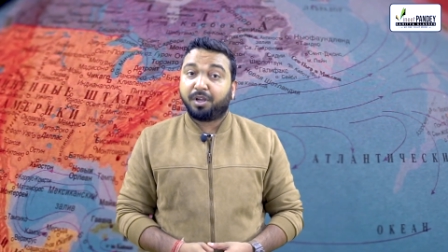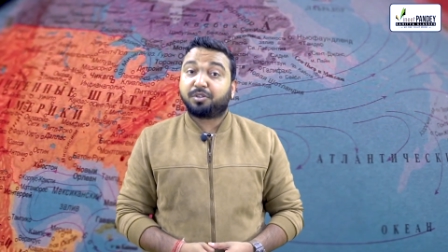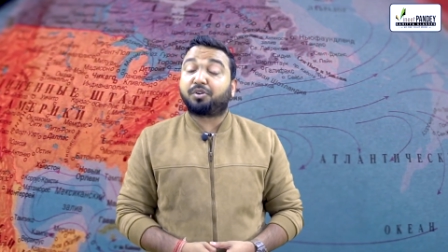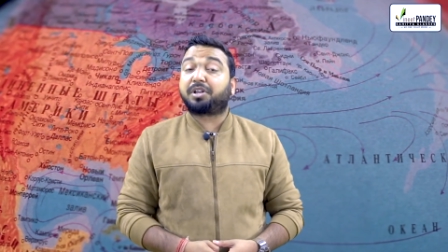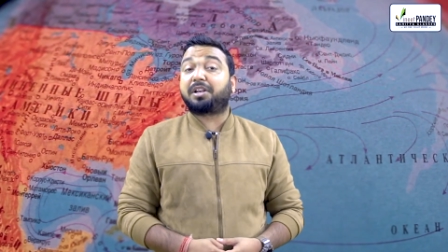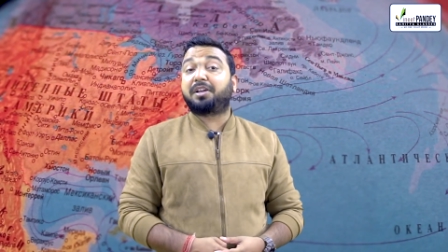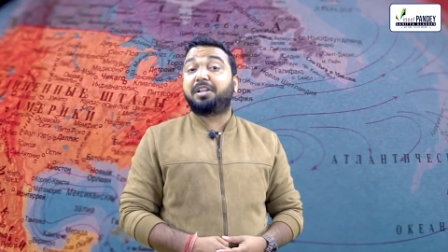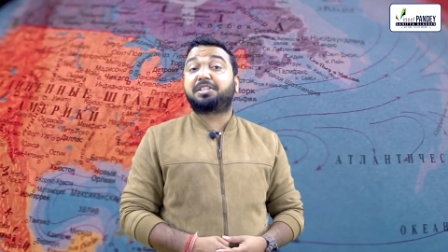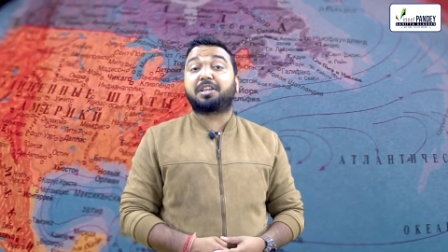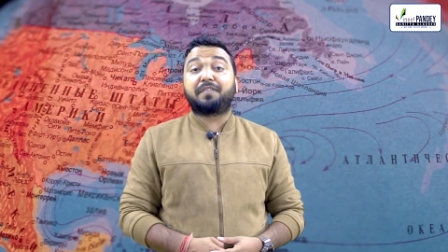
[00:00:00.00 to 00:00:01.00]
So
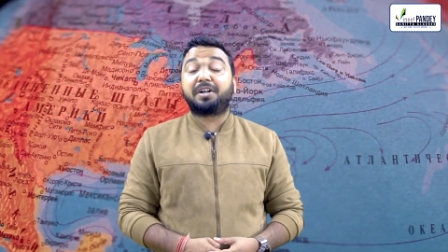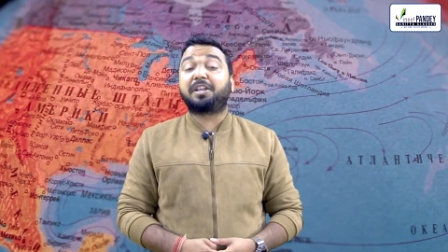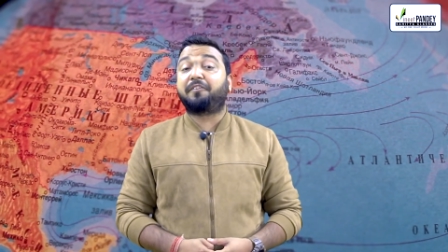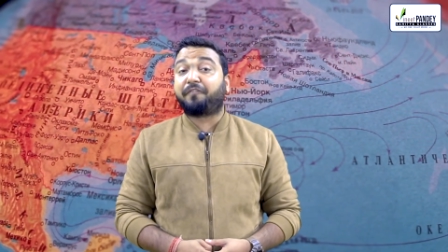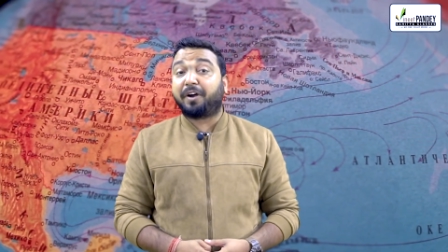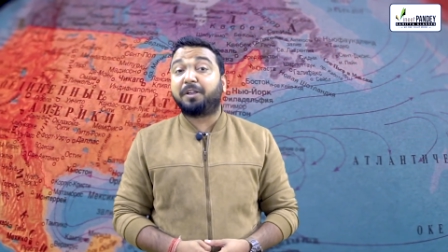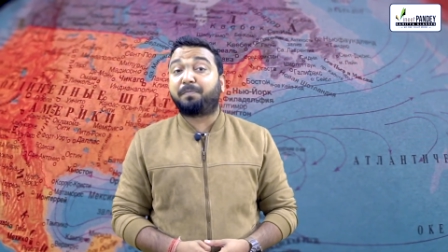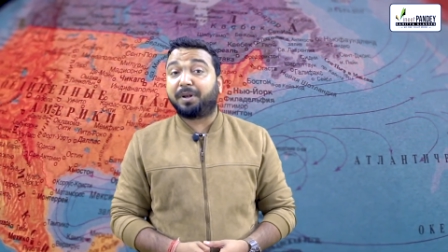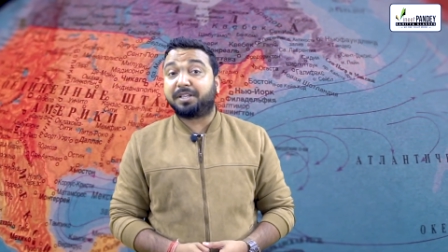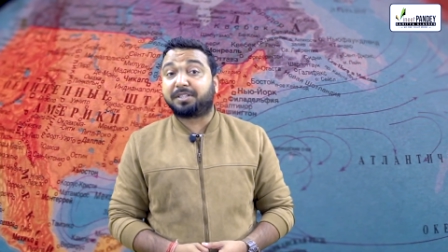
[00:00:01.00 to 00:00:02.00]
technically
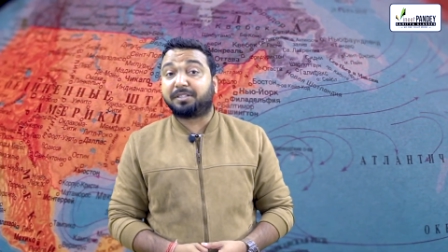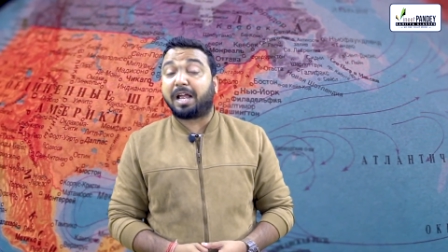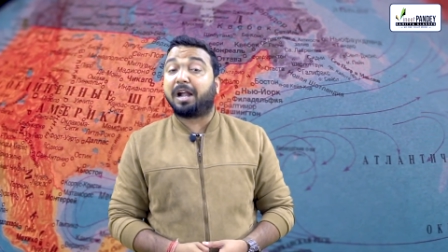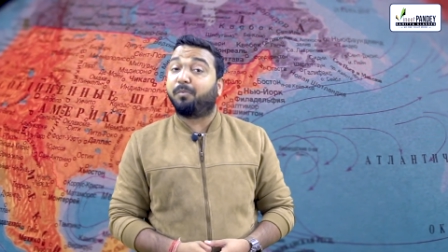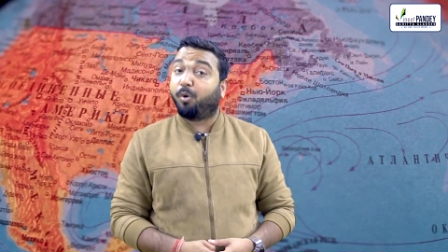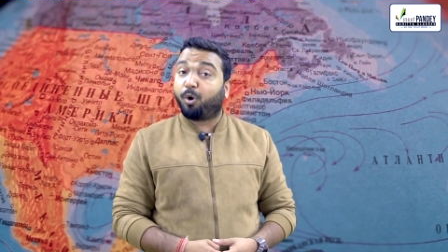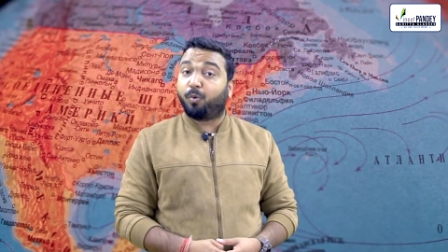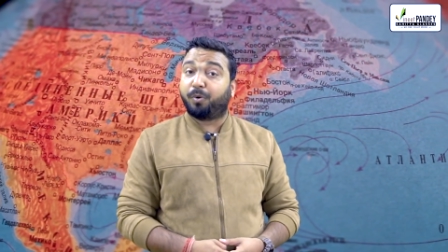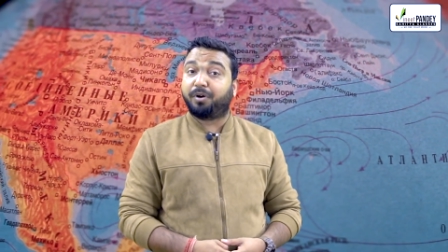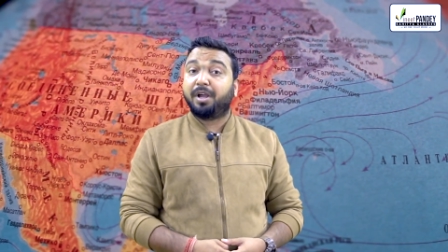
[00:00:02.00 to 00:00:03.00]
75 places and
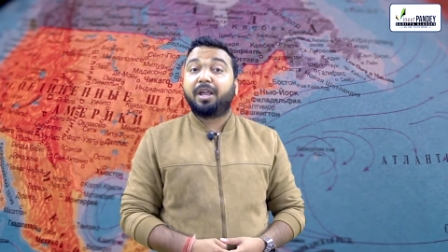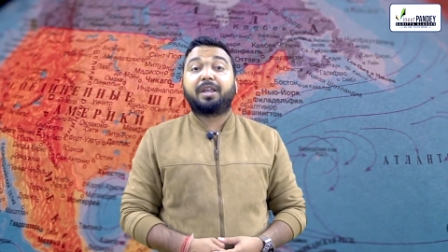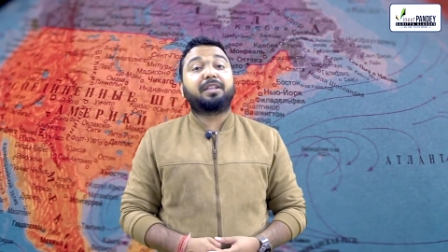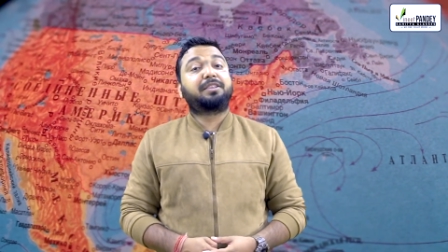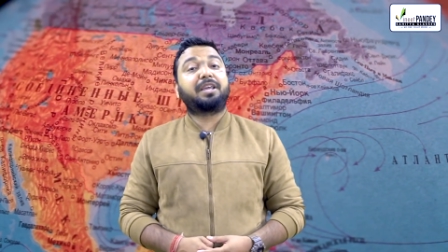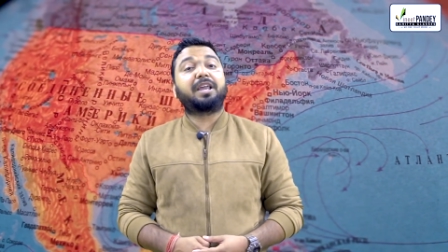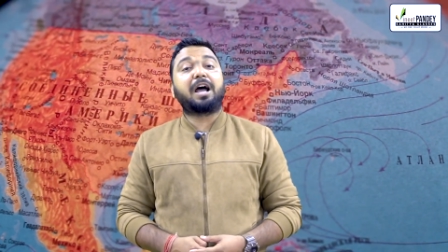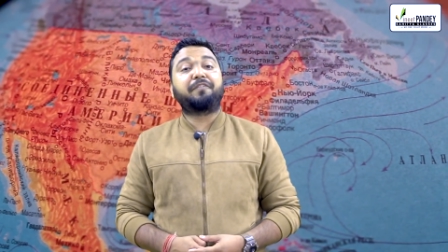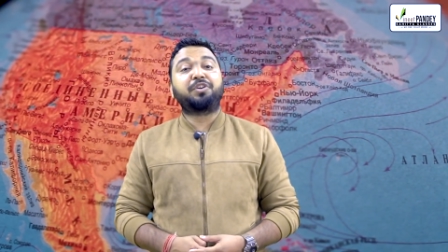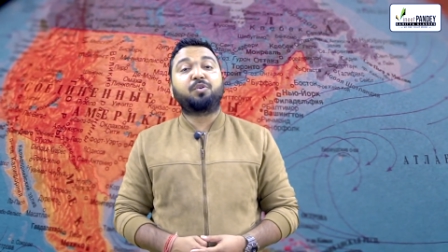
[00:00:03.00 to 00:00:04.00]
moreover, they
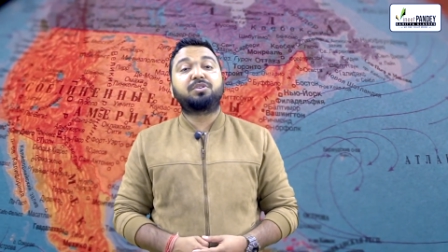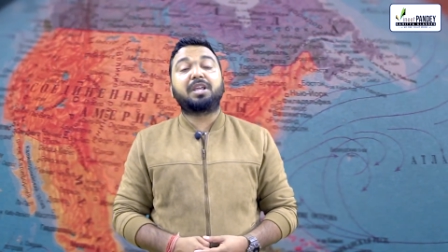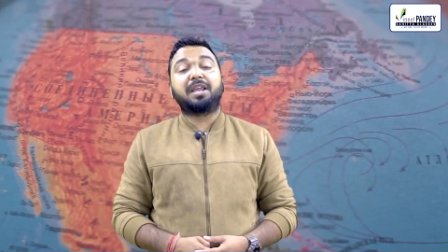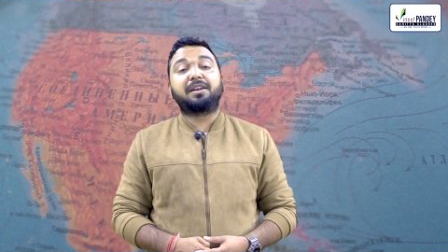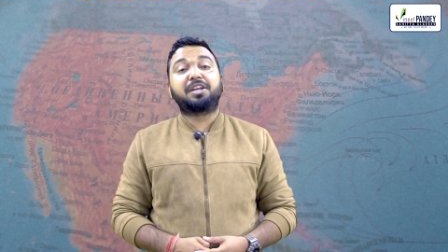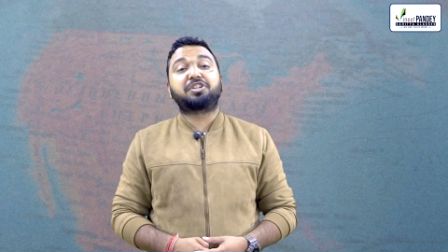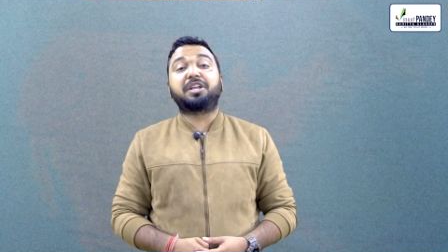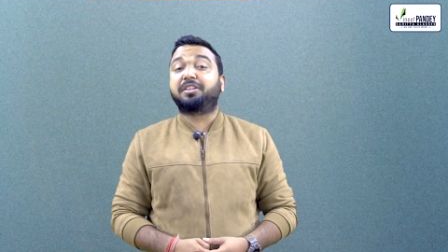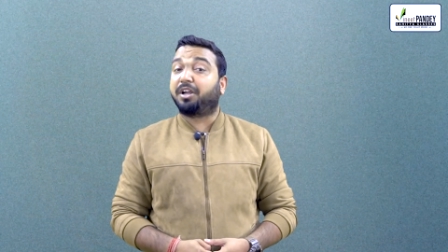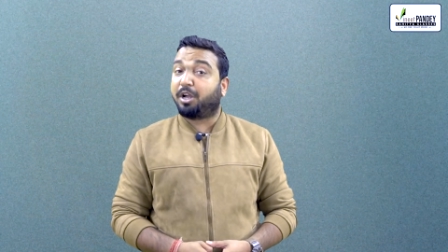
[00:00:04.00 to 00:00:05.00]
have used English
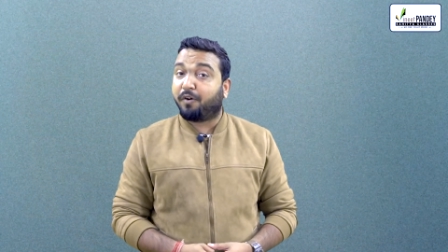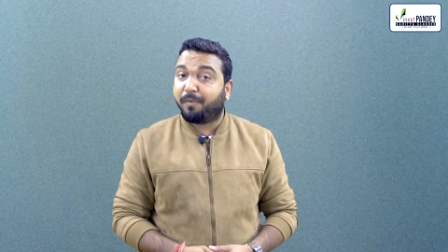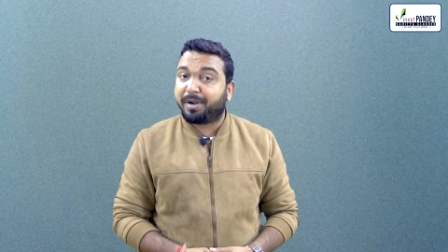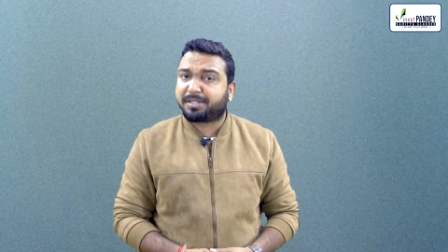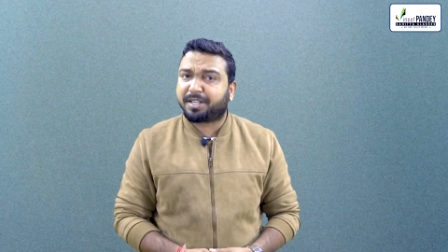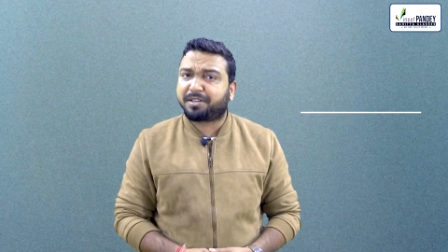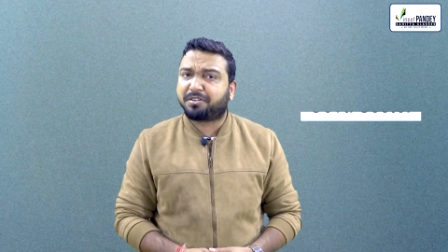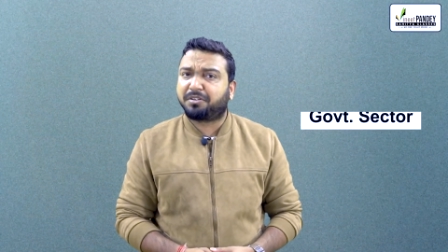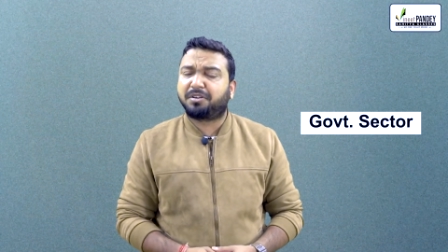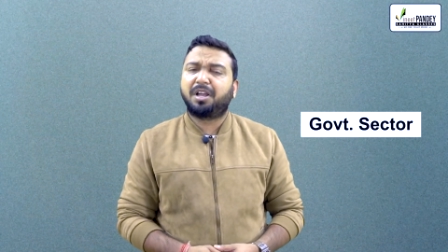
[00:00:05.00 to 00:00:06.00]
in their government
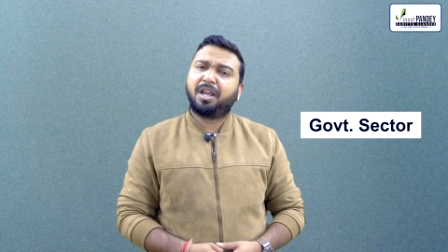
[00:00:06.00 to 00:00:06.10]
sector,